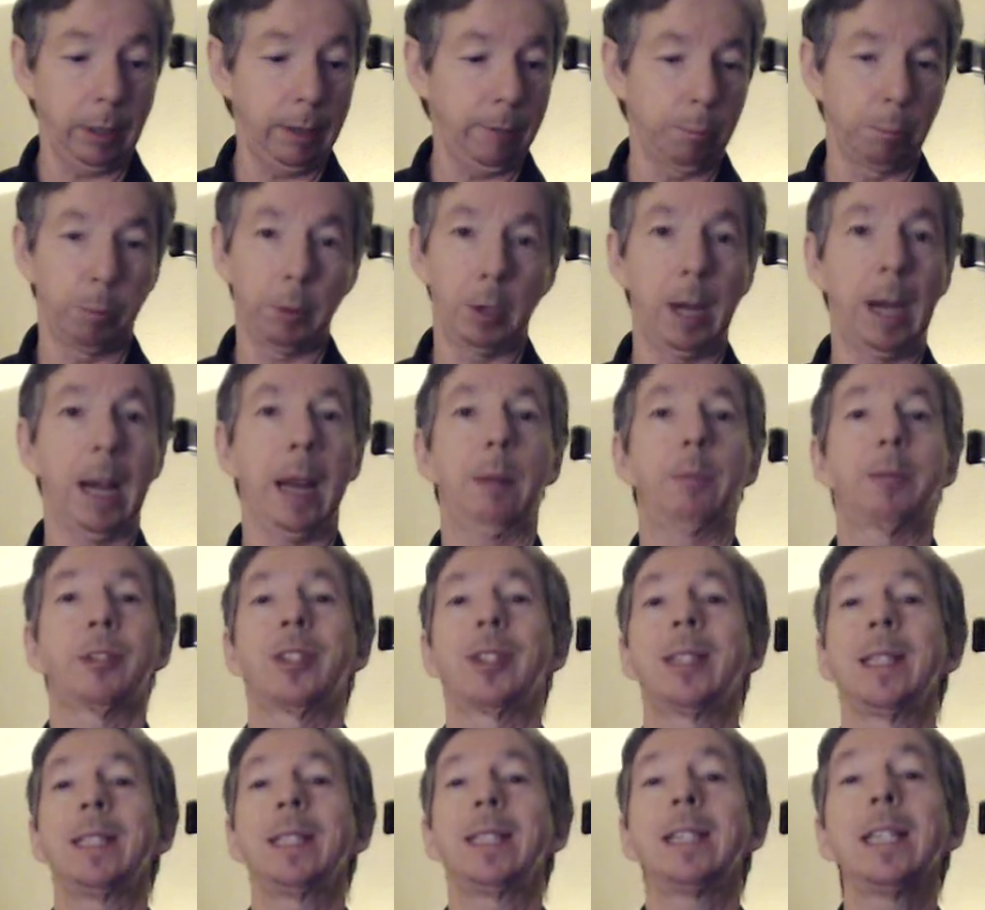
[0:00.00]
or even
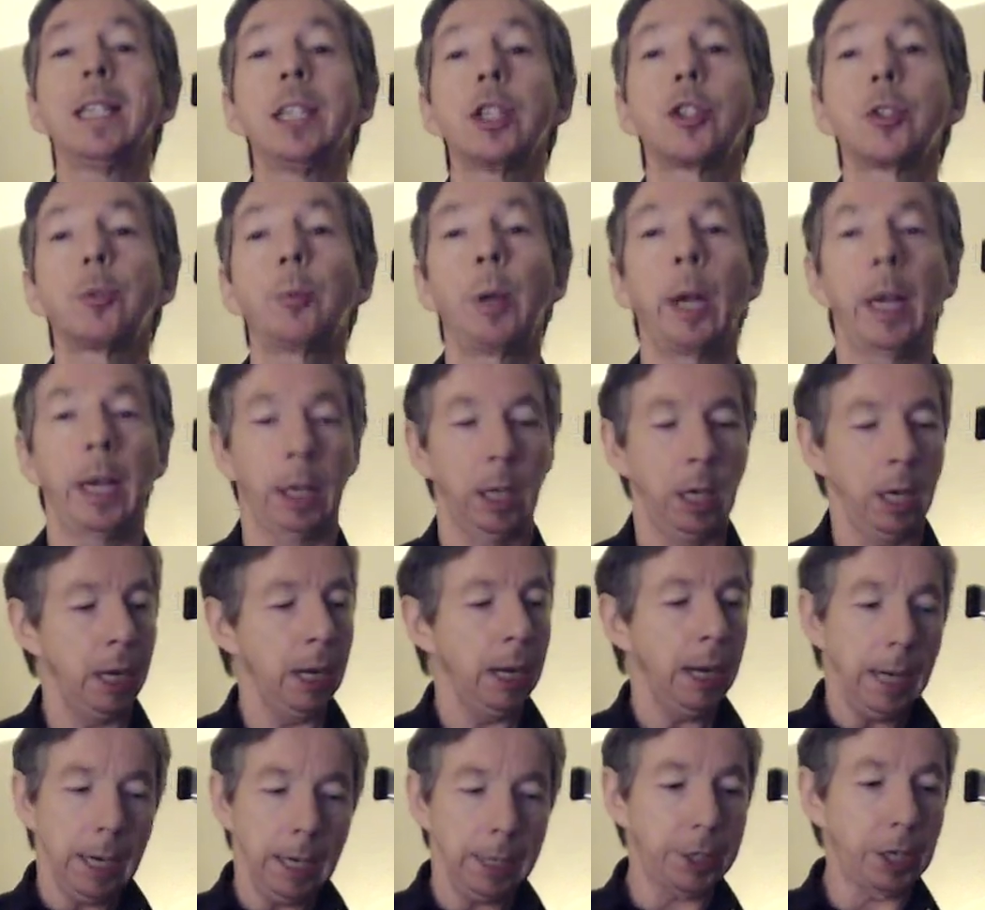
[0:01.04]
perhaps the D string,
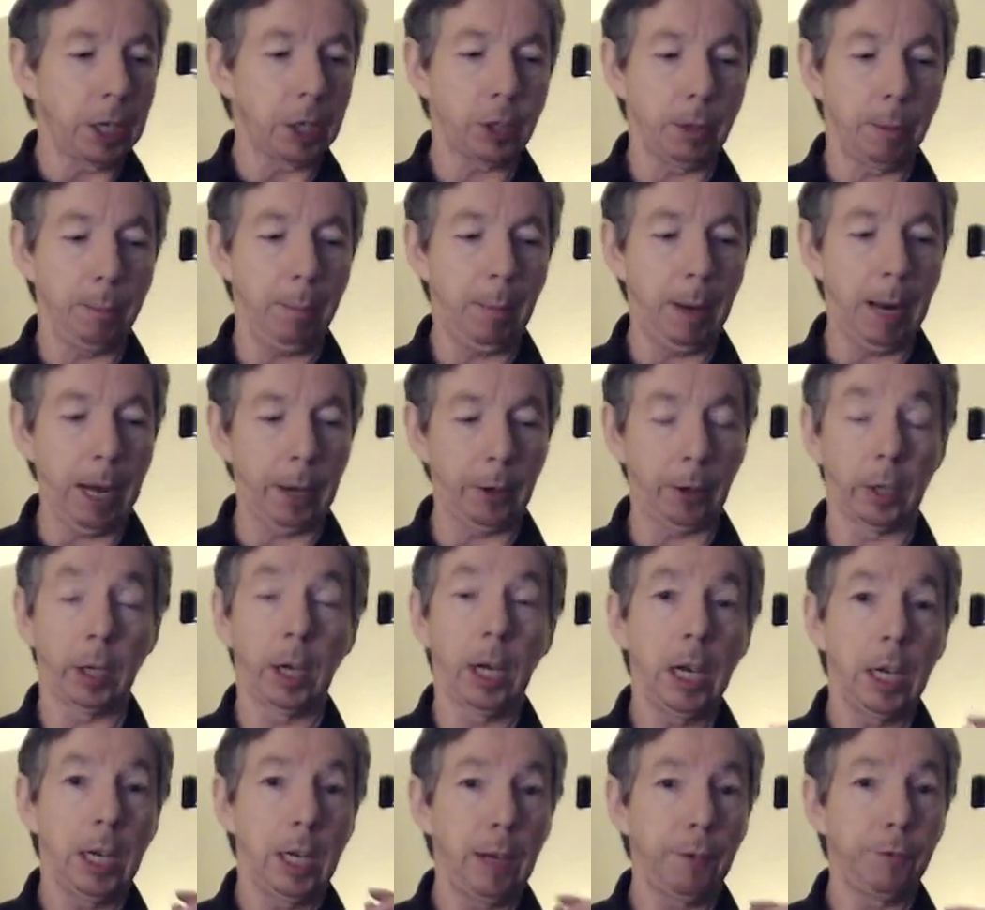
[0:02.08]
it doesn't matter.